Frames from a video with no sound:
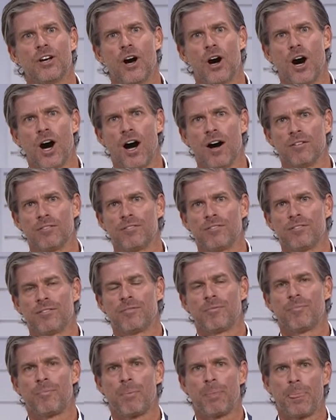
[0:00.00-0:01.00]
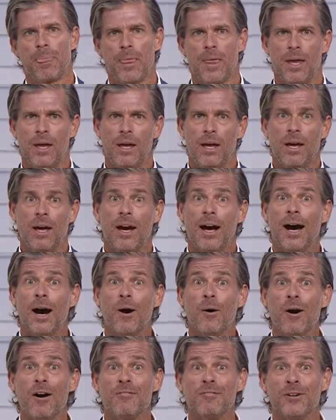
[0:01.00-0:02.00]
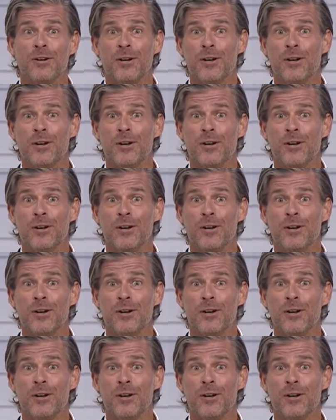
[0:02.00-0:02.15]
off. However,